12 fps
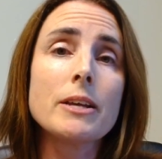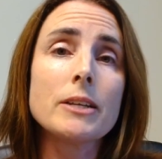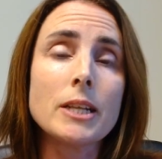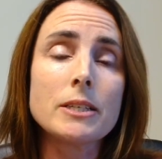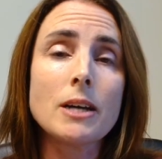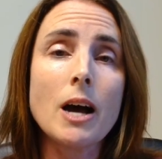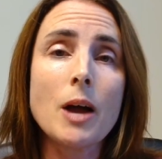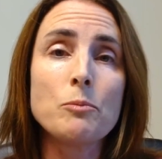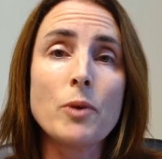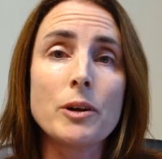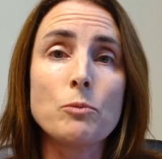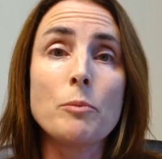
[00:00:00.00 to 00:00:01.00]
of the time
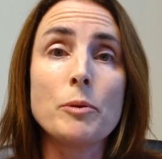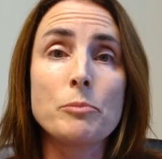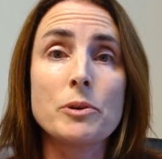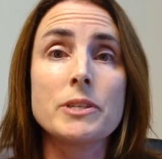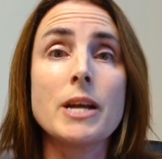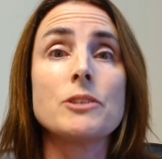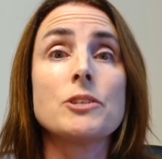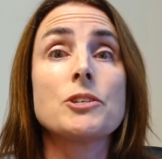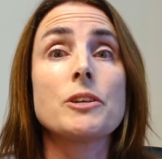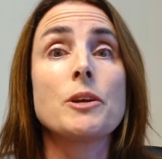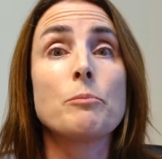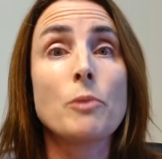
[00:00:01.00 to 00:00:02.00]
when a woman presents
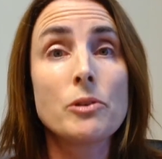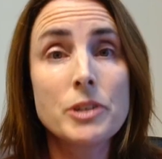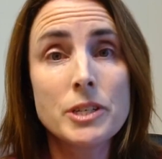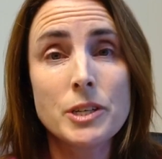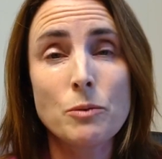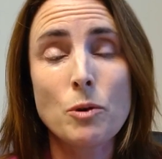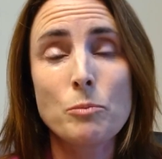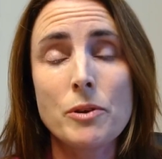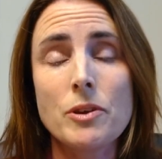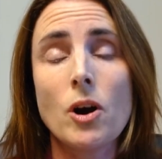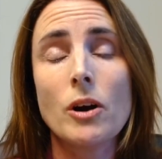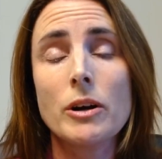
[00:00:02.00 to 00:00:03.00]
to the emergency room
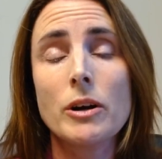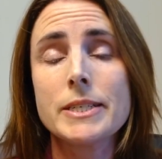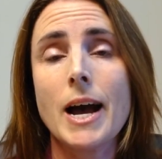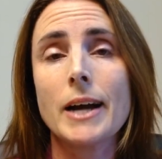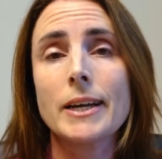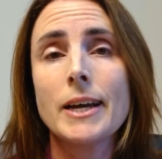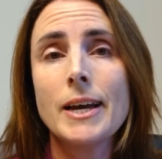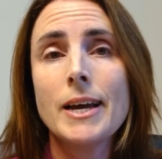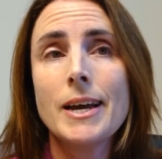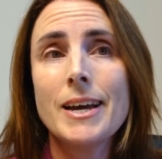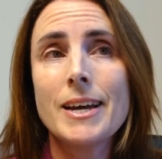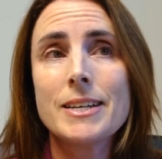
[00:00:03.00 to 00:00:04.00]
with a heart attack,
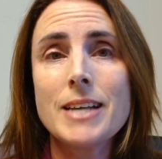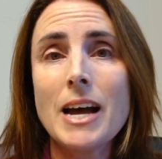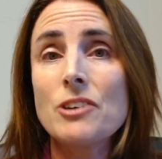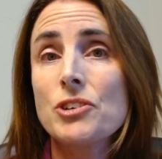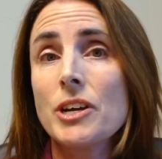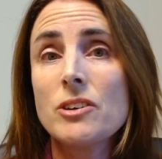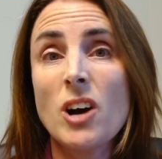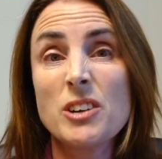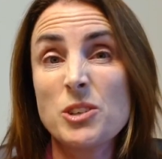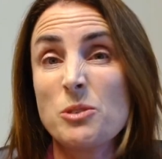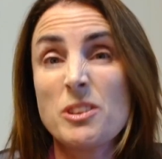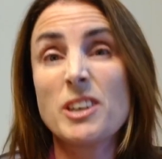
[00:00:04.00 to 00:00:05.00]
it's actually
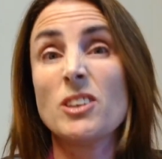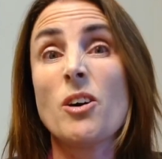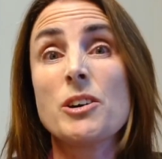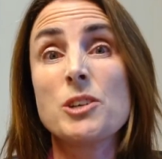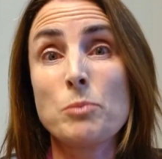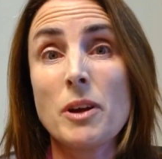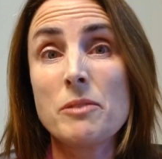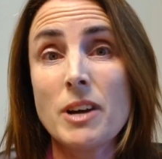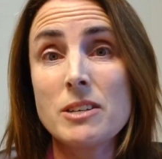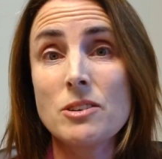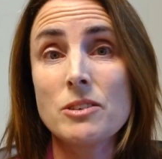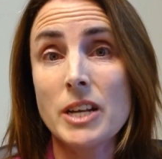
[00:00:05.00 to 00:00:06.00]
not due to the large blood
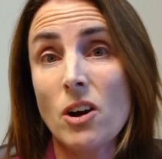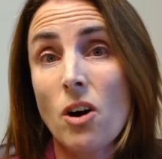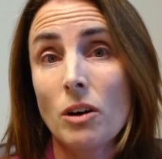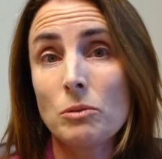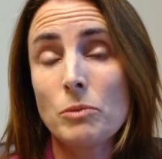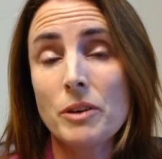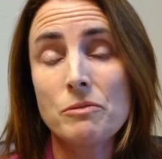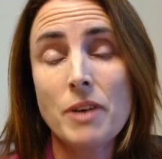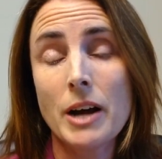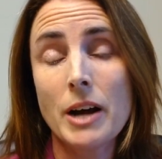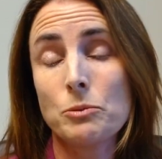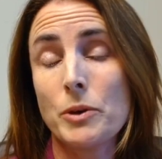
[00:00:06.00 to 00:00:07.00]
vessels at all. In
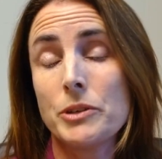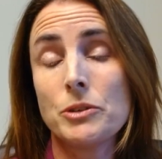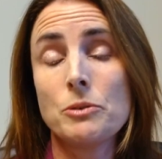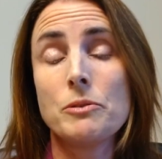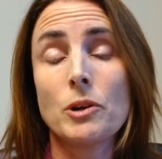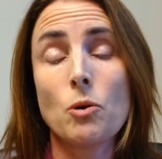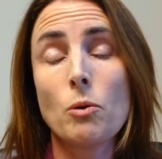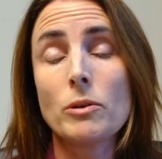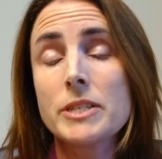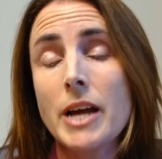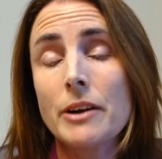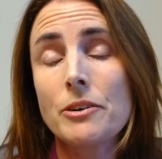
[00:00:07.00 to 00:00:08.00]
fact, we do the
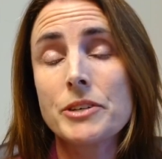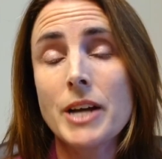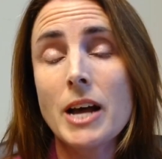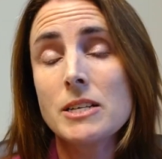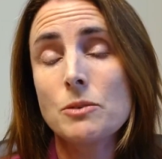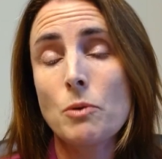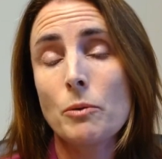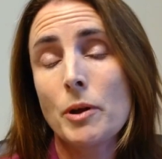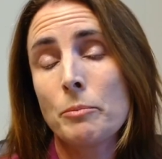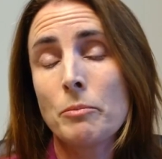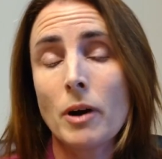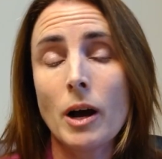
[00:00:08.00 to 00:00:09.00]
gold standard test where
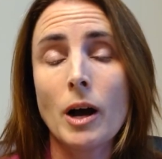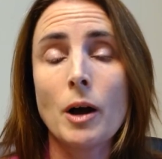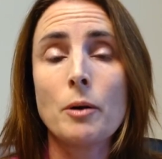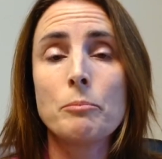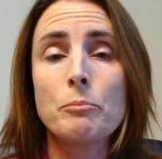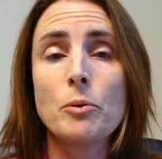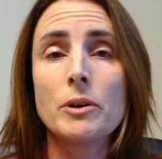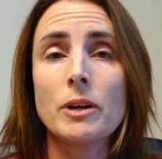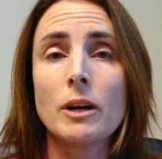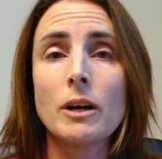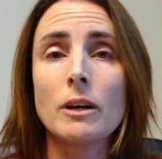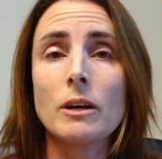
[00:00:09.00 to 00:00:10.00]
we put
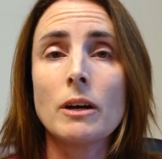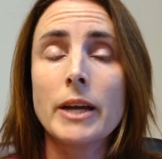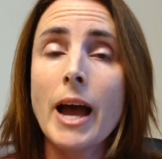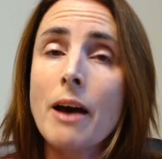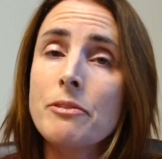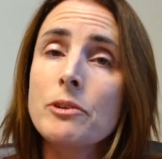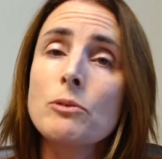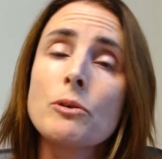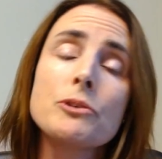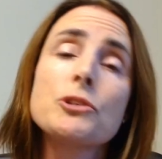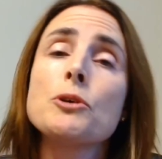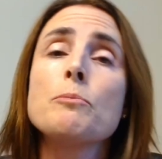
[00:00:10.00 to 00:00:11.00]
a catheter
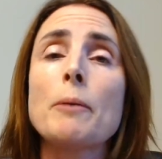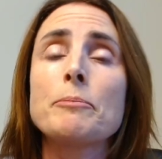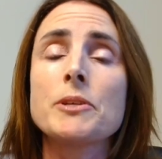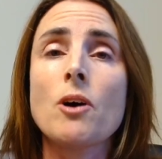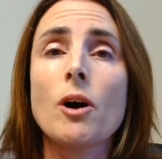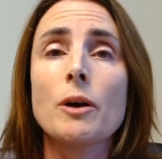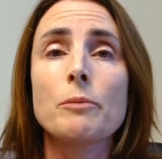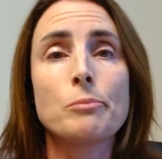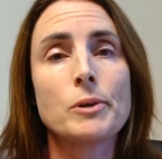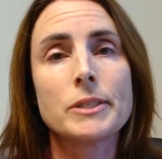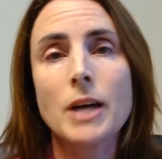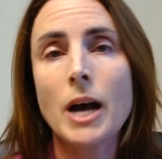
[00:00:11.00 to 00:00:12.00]
or a tube up to the heart,
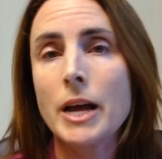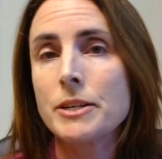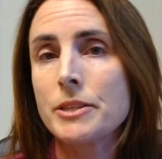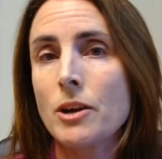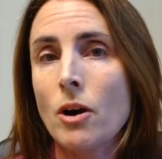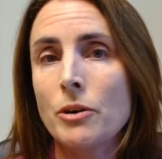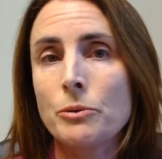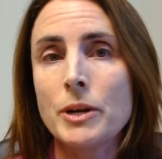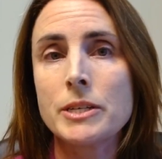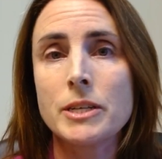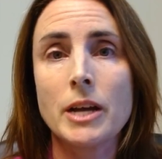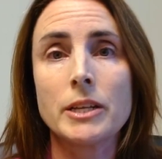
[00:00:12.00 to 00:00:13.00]
put dye into the
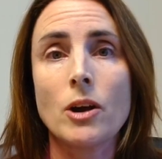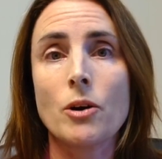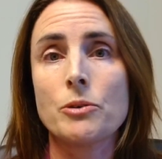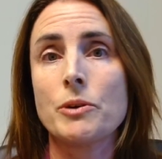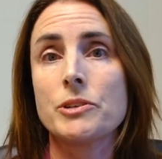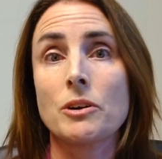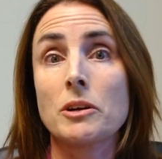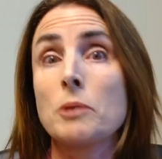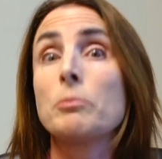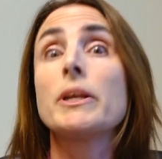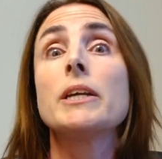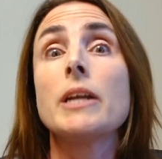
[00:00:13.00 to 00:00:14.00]
arteries, and the arteries are
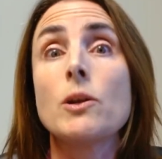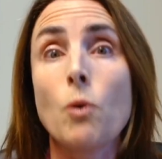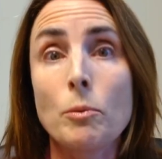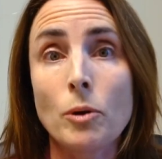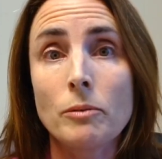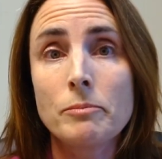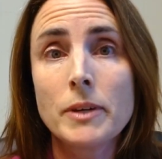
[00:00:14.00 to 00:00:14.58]
completely normal.